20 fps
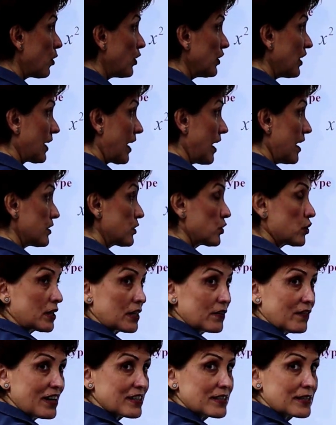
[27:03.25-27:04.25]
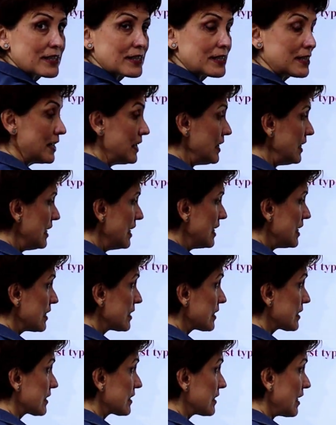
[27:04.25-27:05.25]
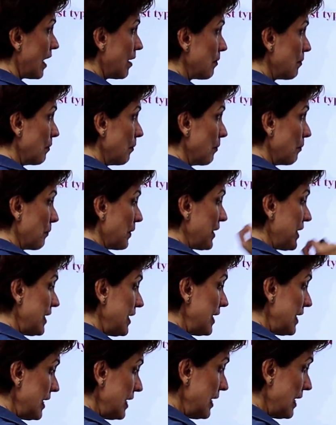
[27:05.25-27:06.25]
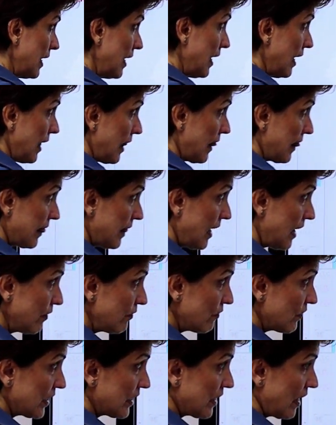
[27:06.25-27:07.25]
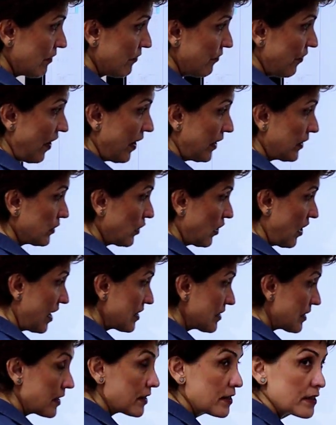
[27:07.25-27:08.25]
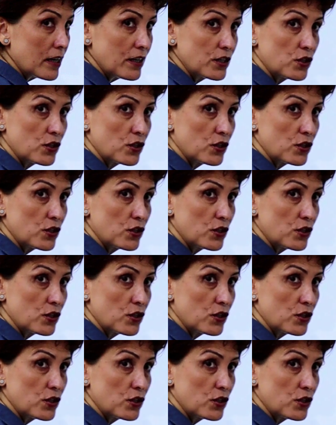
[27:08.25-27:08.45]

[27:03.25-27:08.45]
Product has to give us c, sum b. Then we can factorize in